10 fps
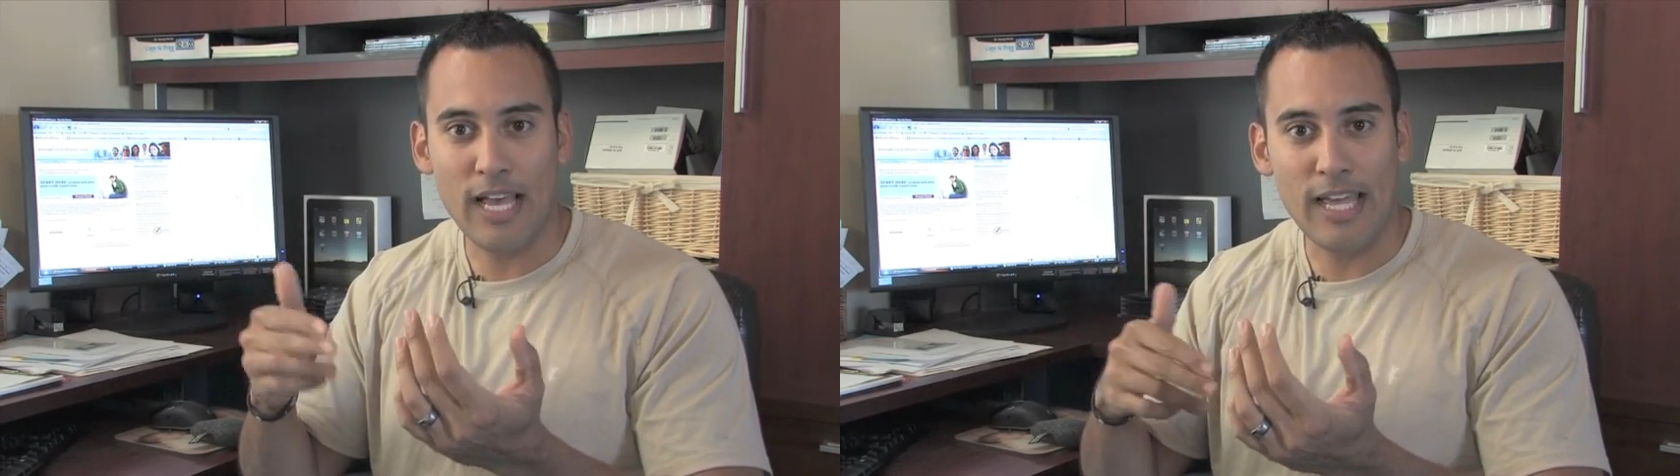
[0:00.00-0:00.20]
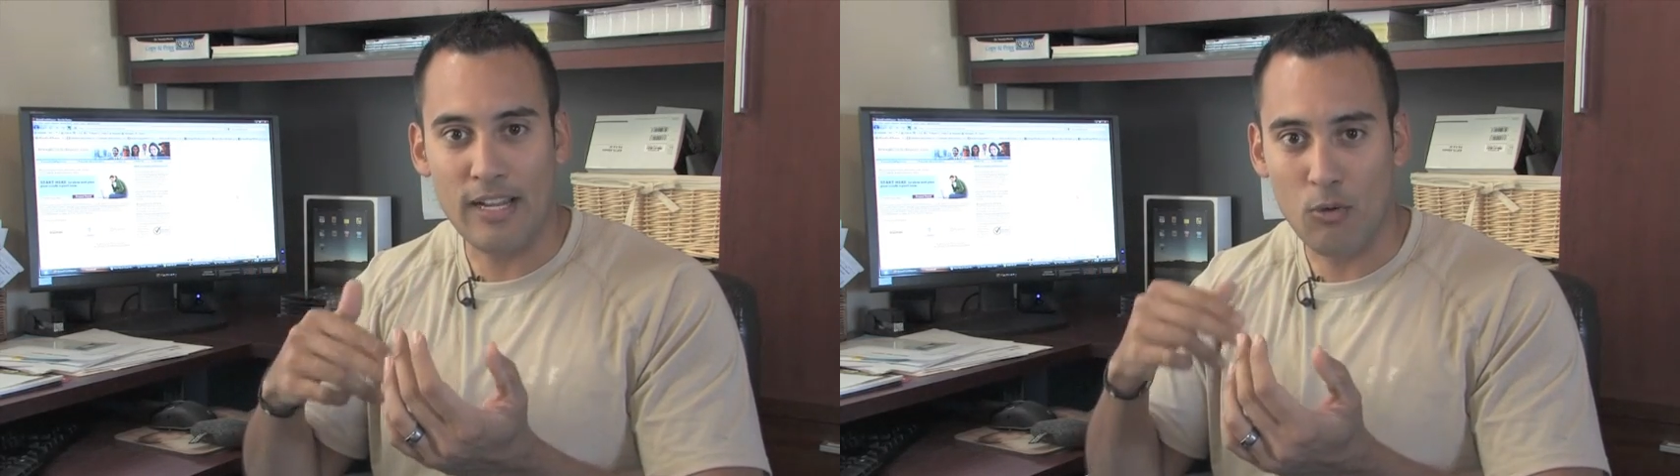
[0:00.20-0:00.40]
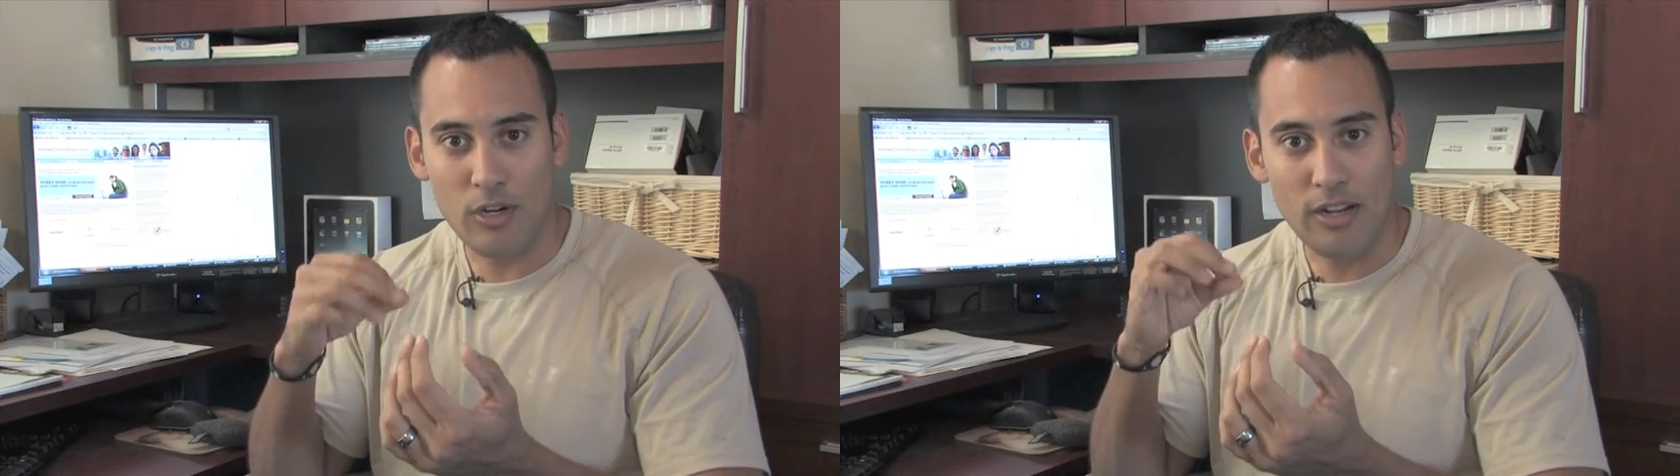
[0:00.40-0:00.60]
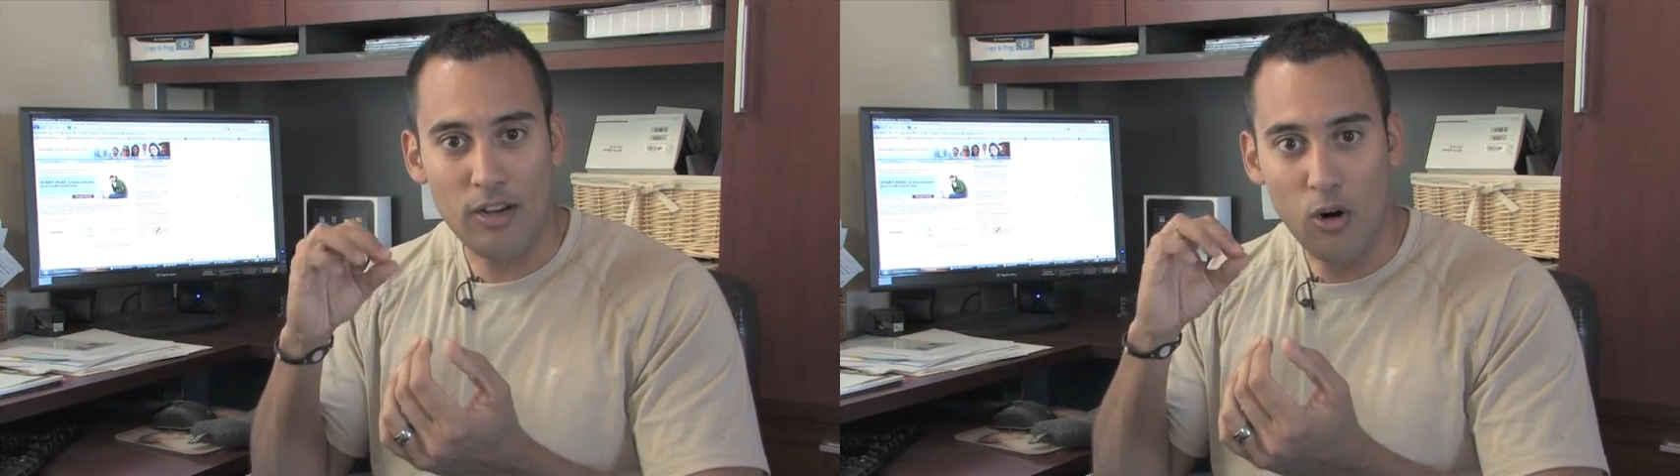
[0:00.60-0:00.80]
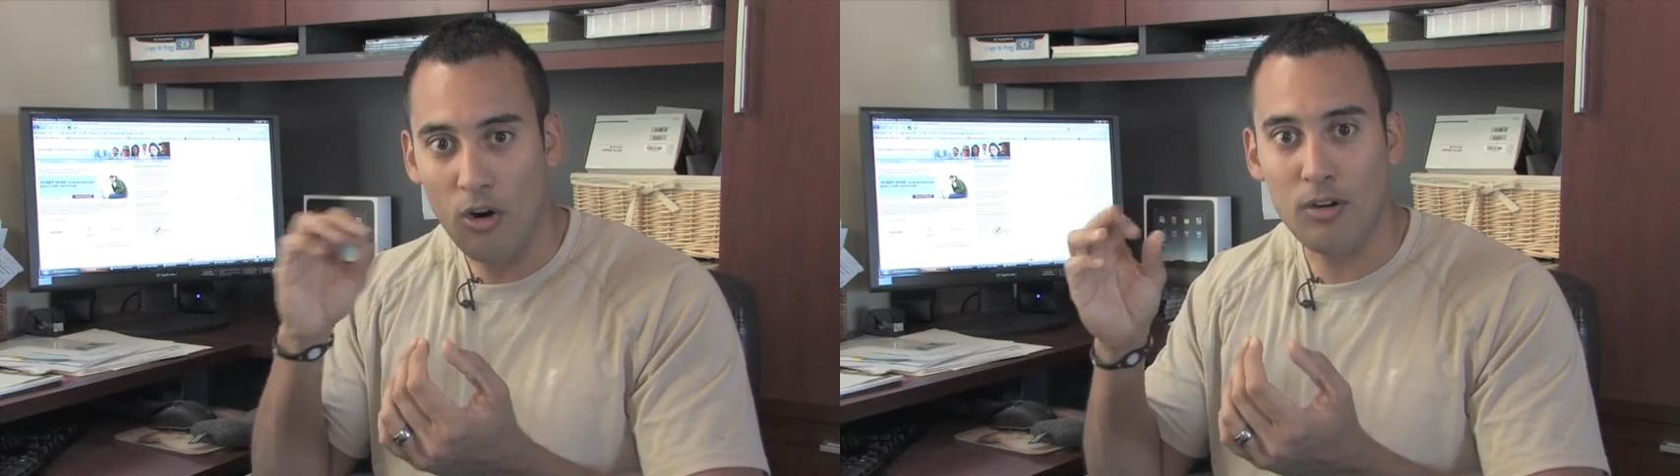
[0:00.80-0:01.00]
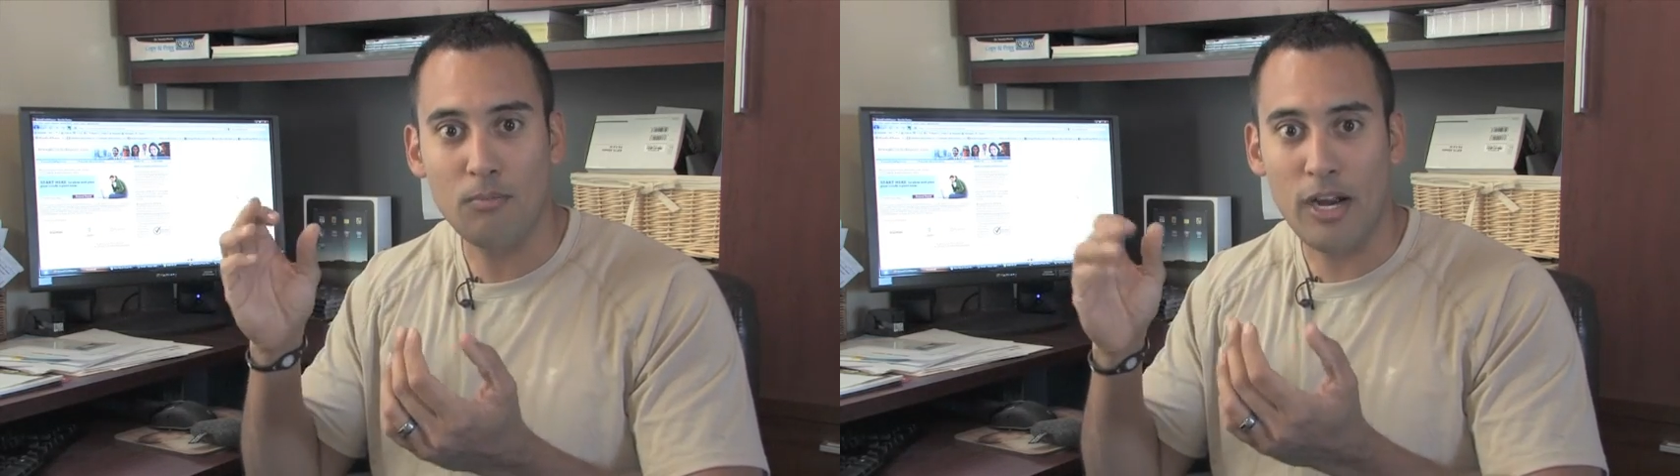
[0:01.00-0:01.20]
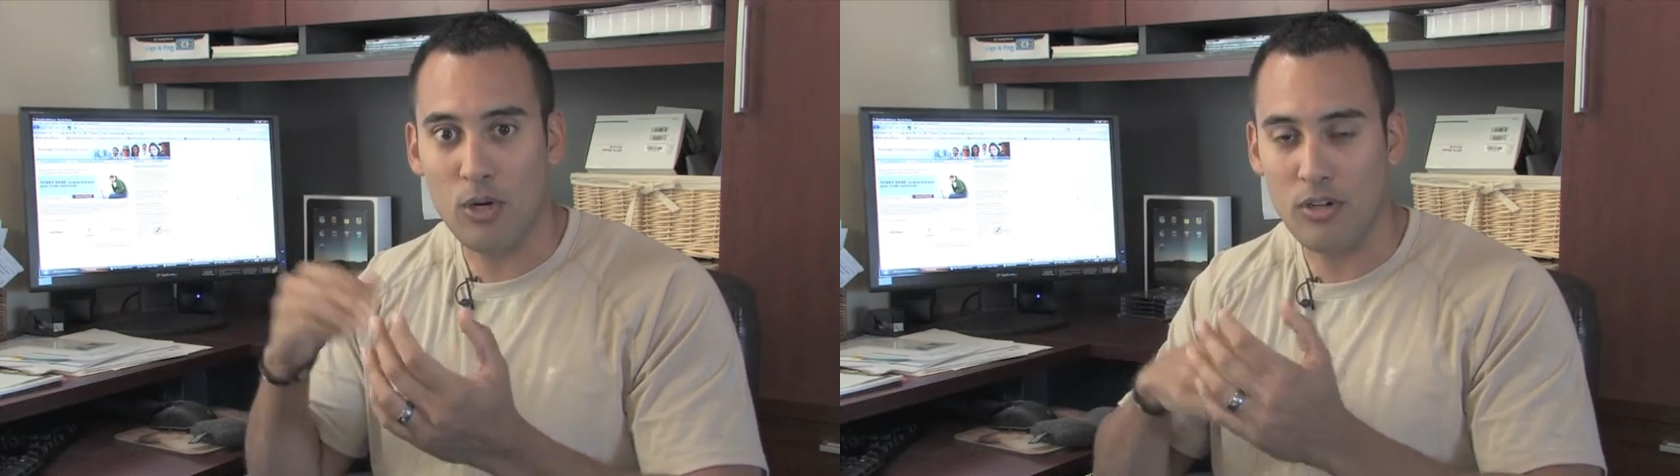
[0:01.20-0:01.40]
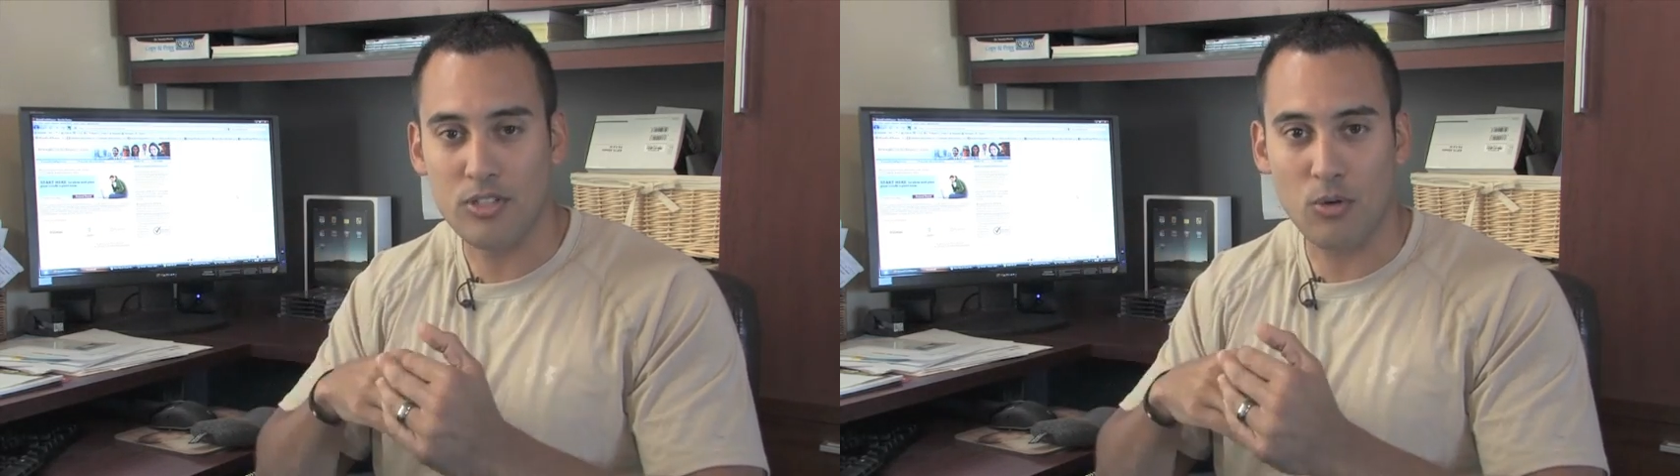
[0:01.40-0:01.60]
and it would have hurt my
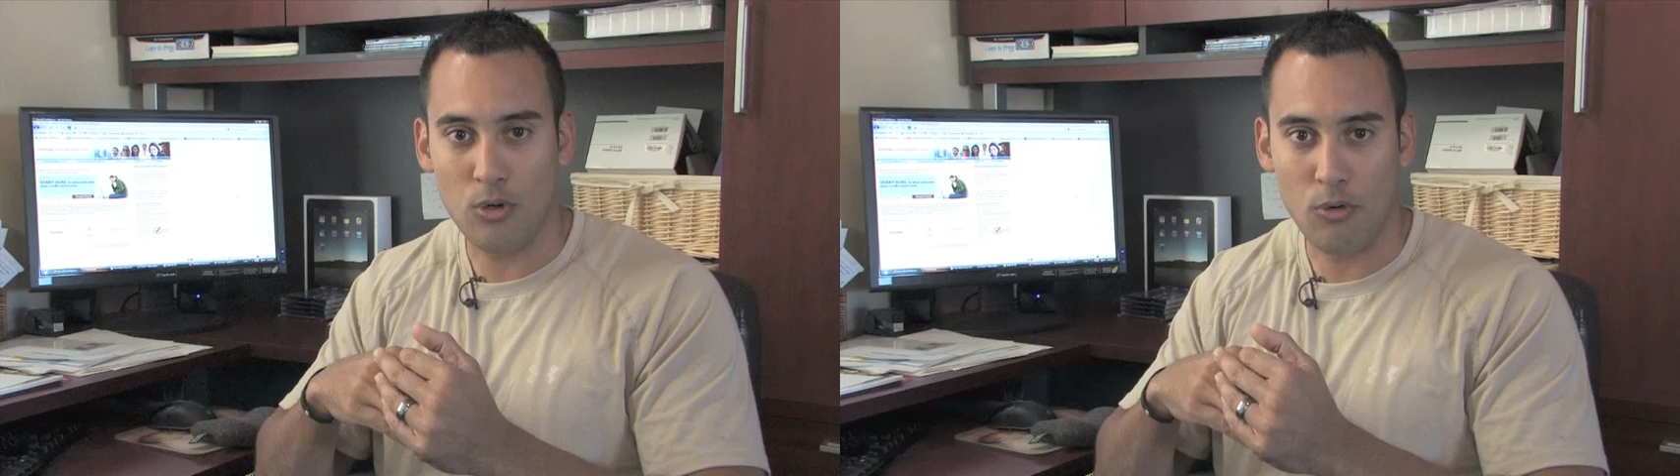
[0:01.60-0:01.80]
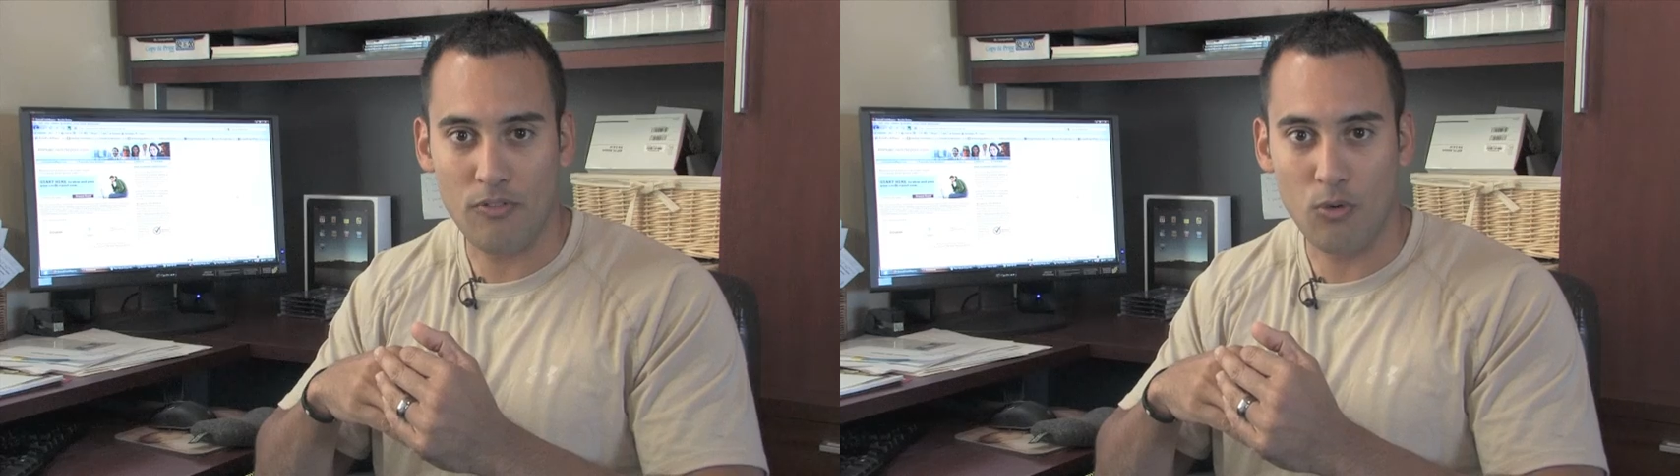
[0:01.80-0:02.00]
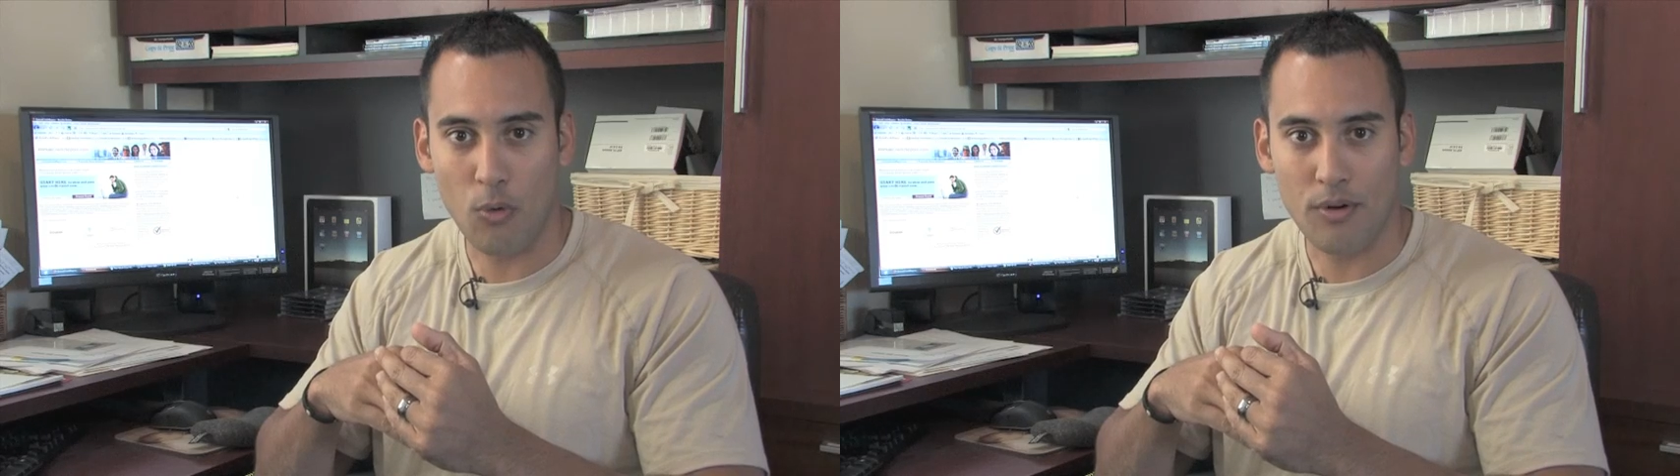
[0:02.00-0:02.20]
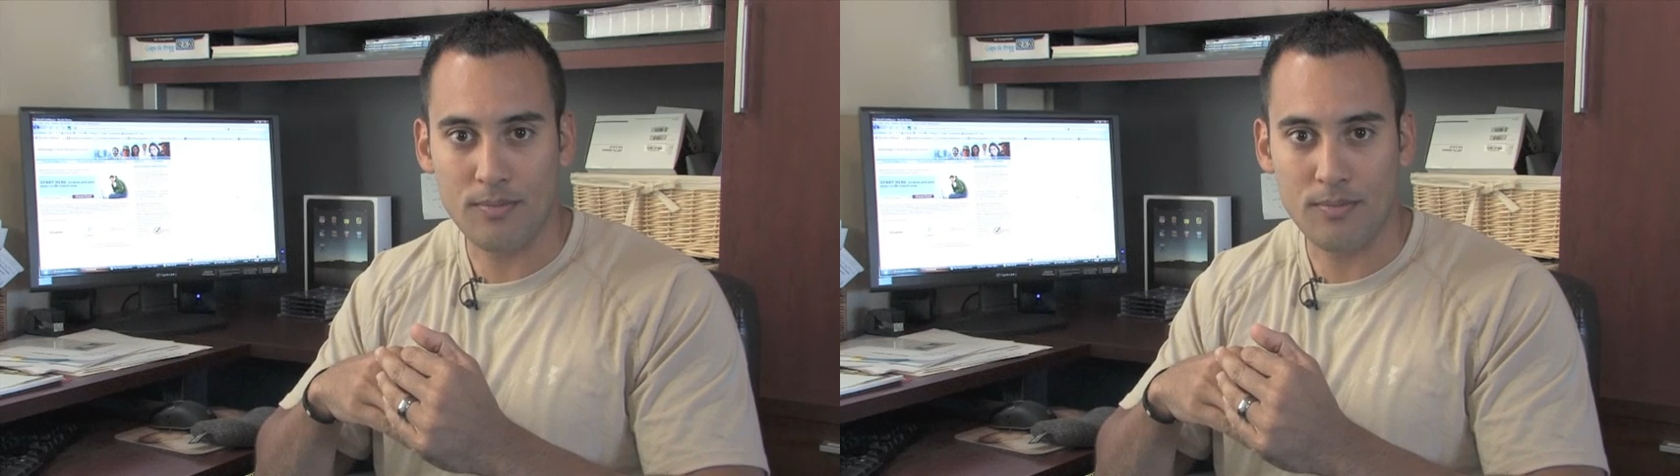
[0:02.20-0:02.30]
credit score going forward.